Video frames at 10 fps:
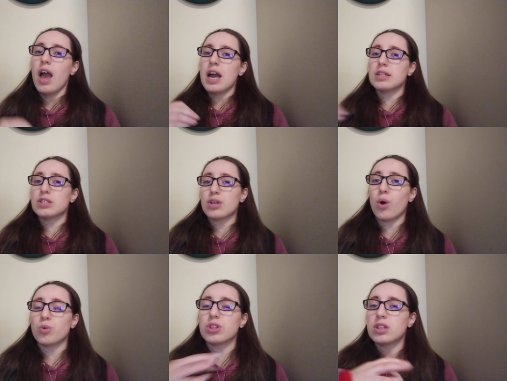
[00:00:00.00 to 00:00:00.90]
And
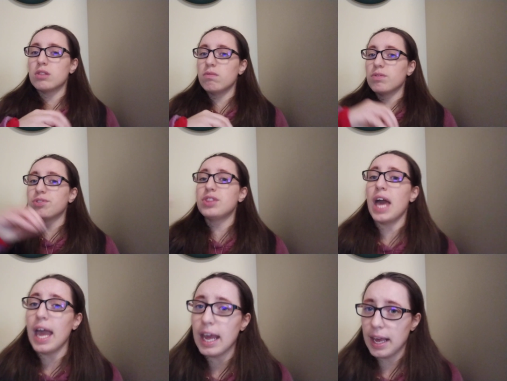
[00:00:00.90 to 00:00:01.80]
so
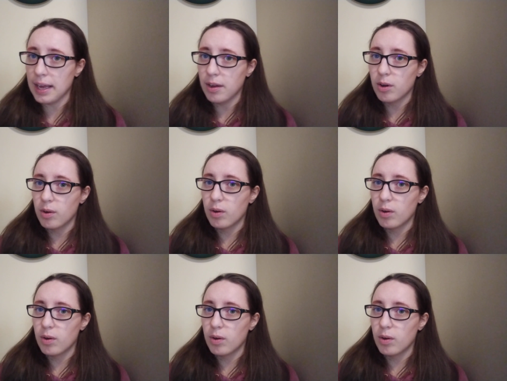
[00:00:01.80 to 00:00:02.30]
they